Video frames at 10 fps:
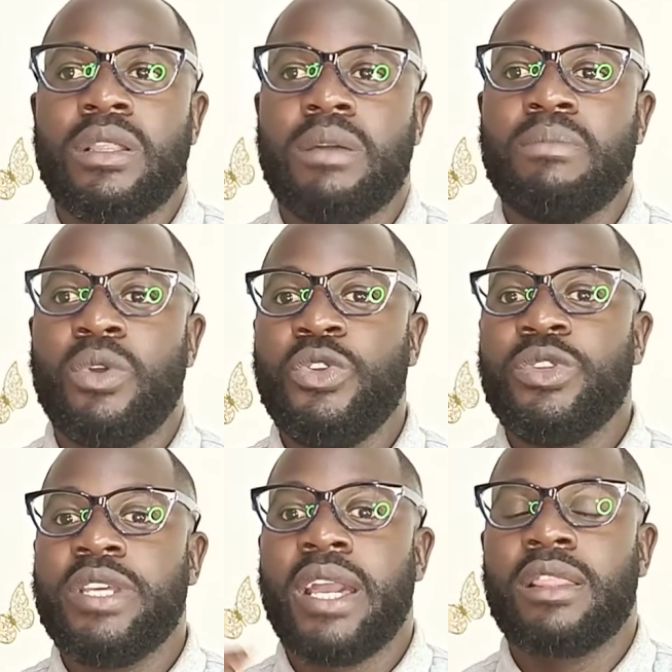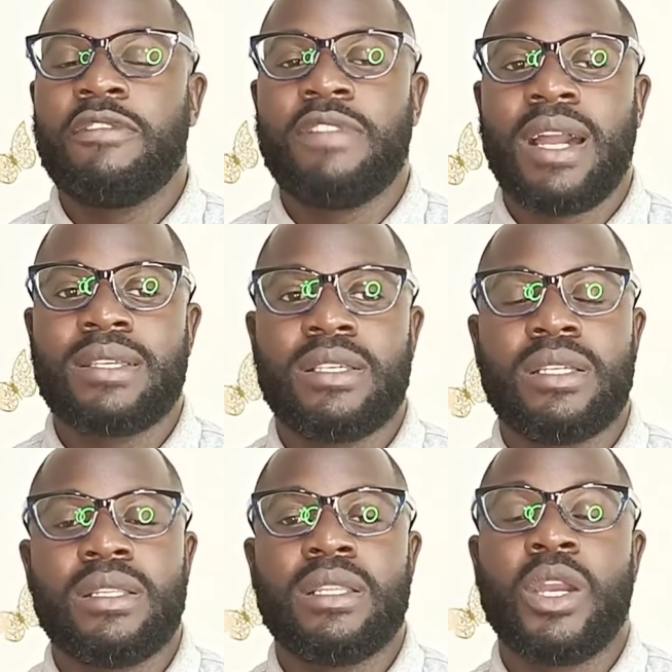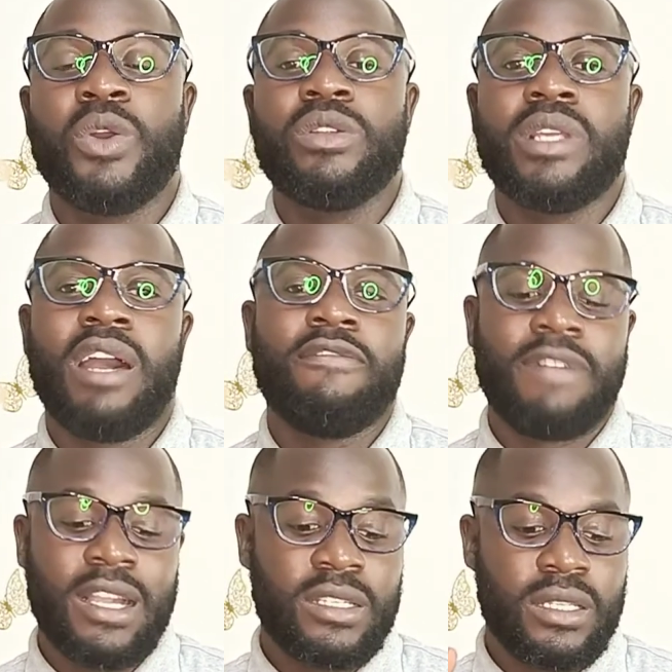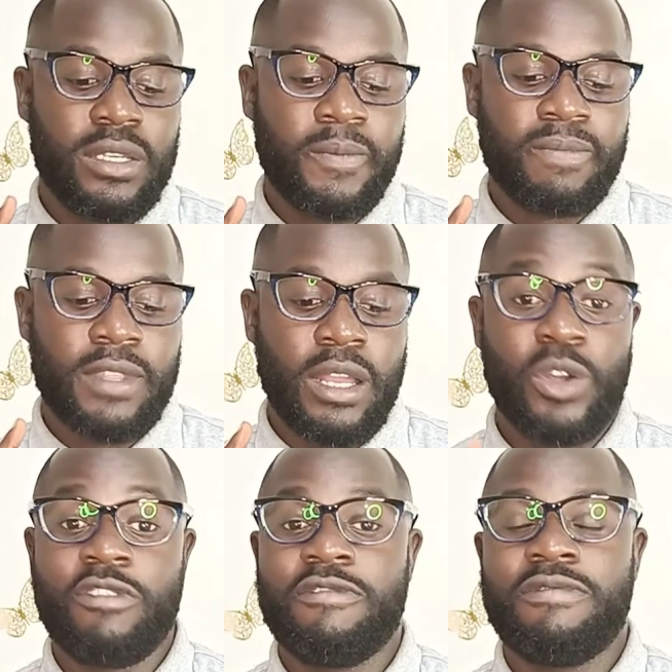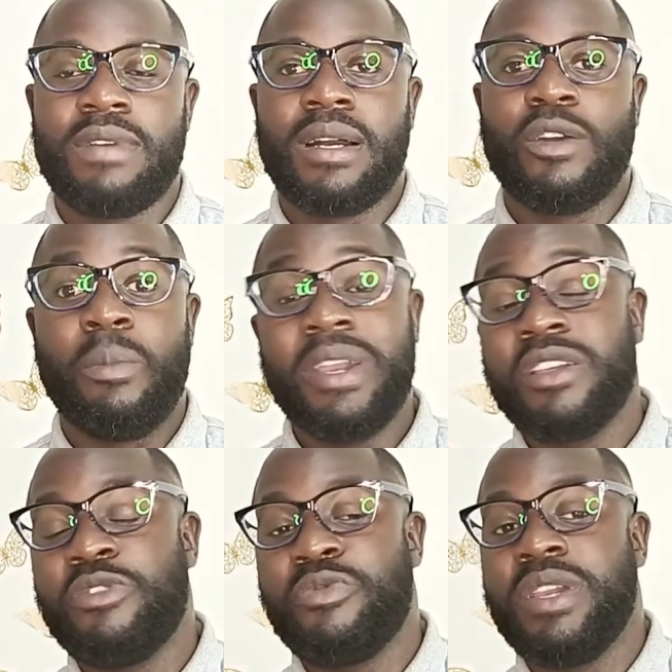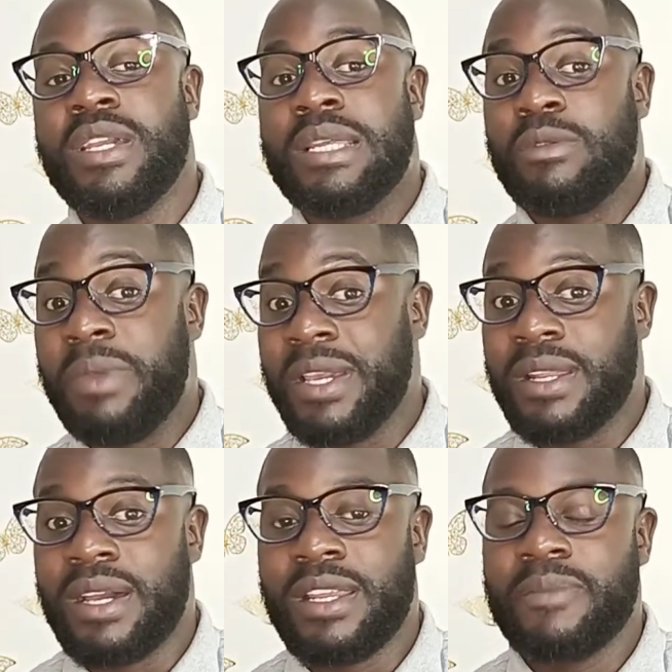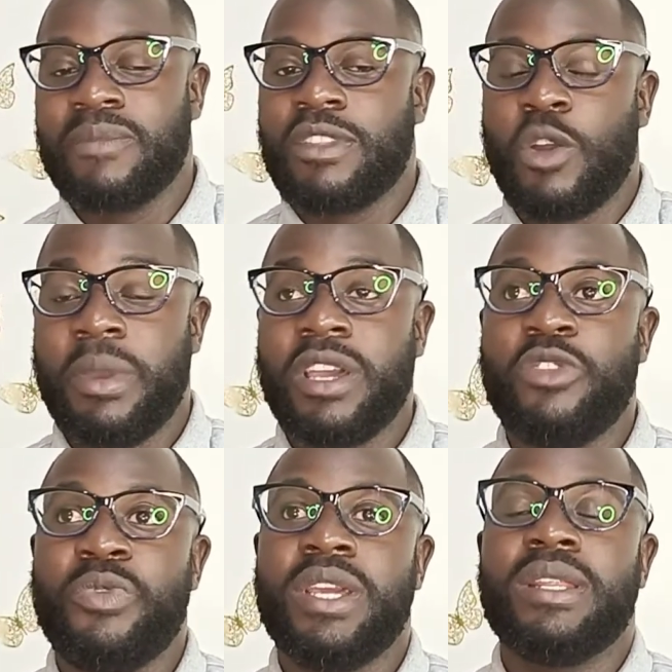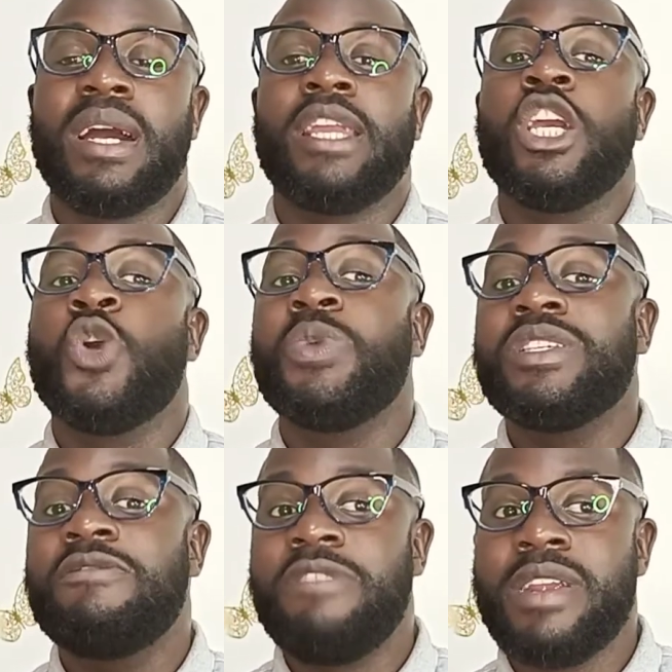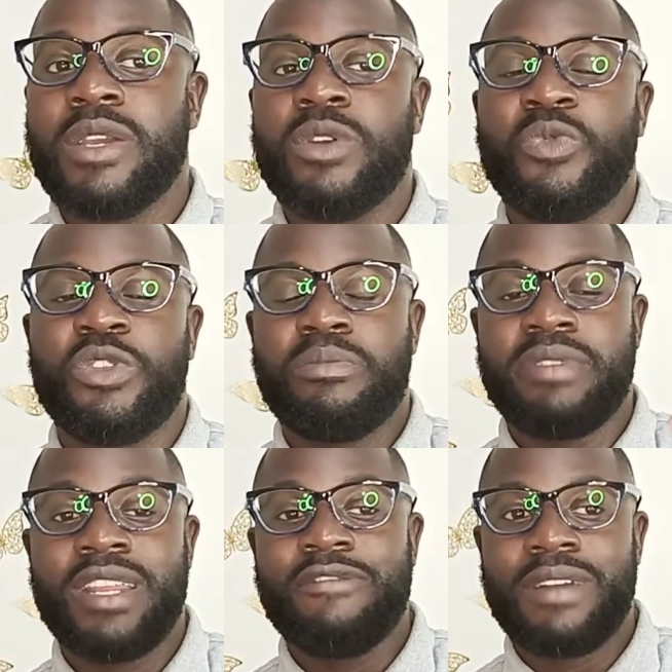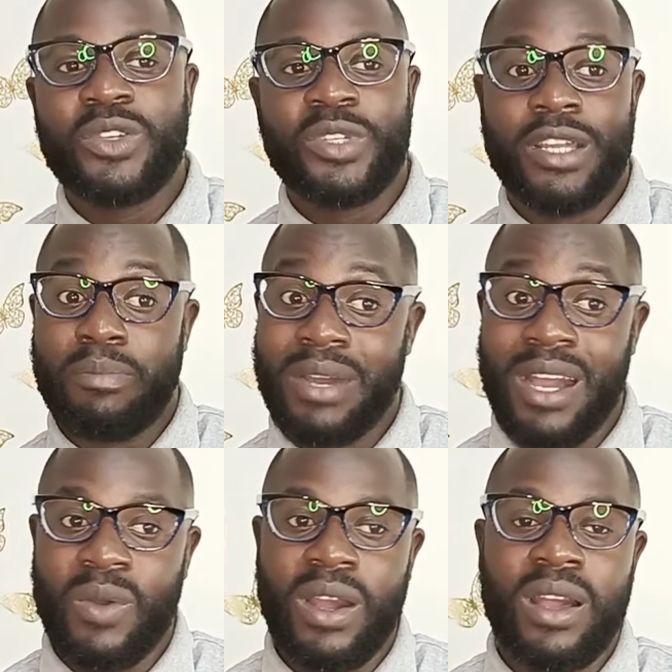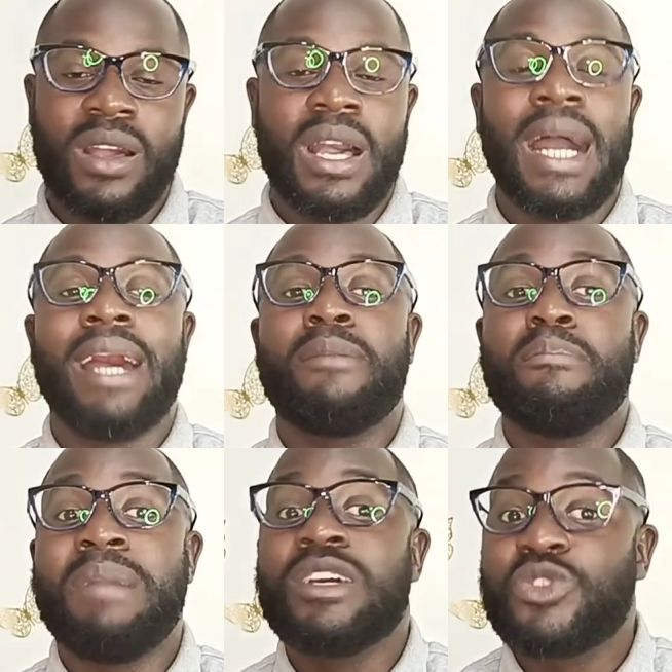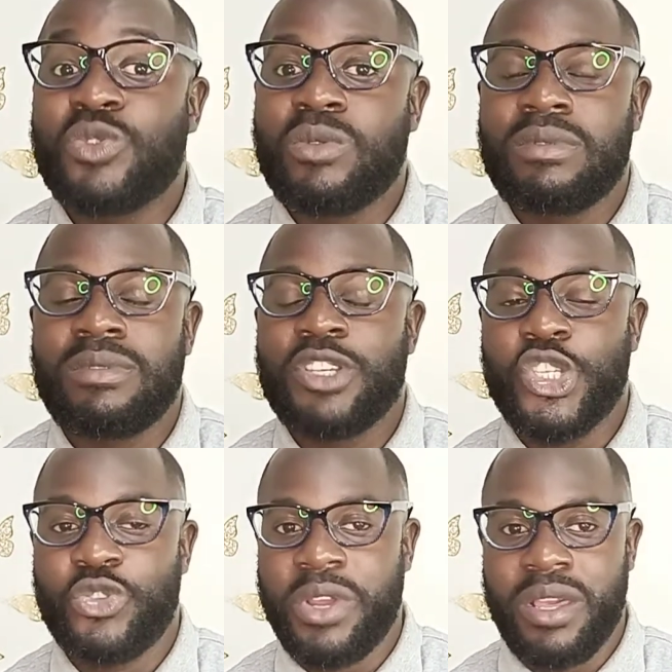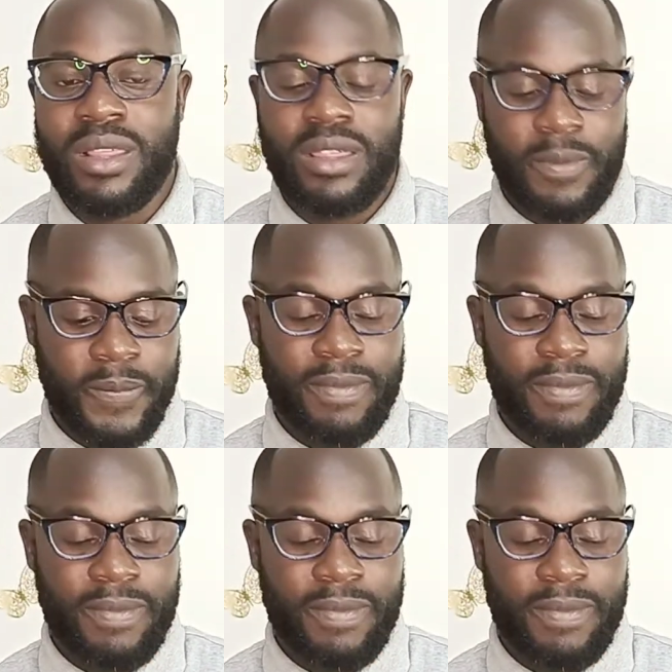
The more you take the flaxseed in, they're going, they have actually a lot of uh, omega-3 and omega-9. Omega-3 and 9, which is very good with your brain function and power and muscle strength.